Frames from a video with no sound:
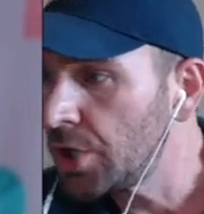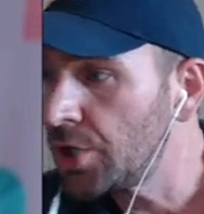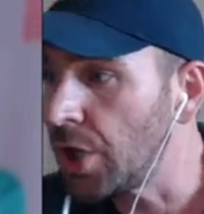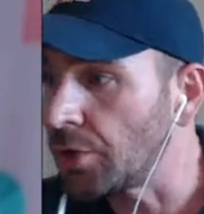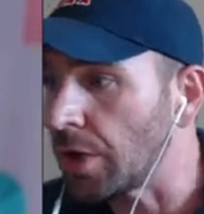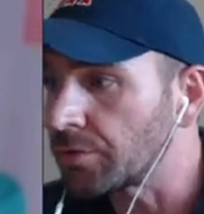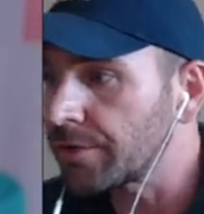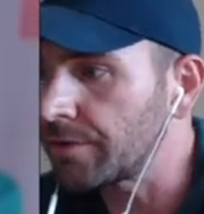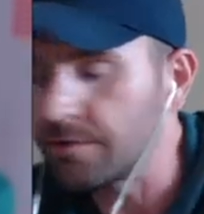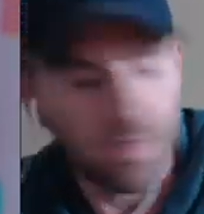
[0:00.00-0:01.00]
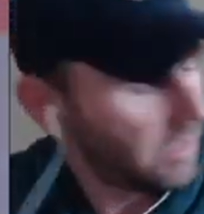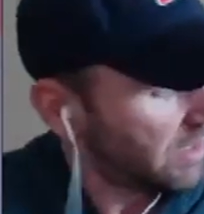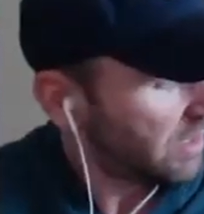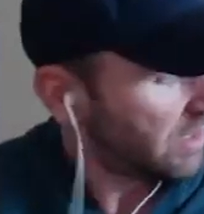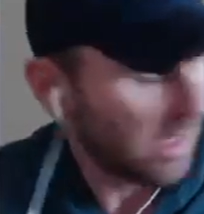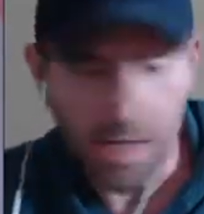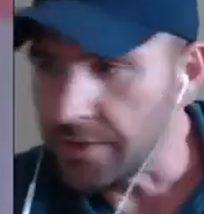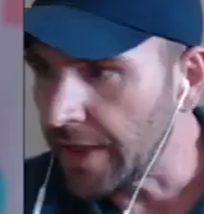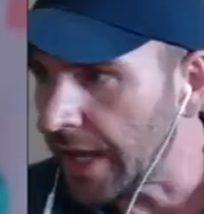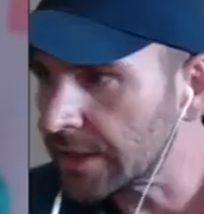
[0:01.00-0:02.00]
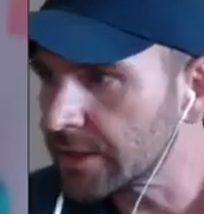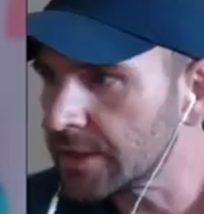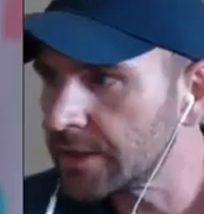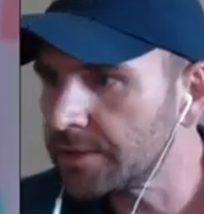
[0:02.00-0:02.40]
No notes on that.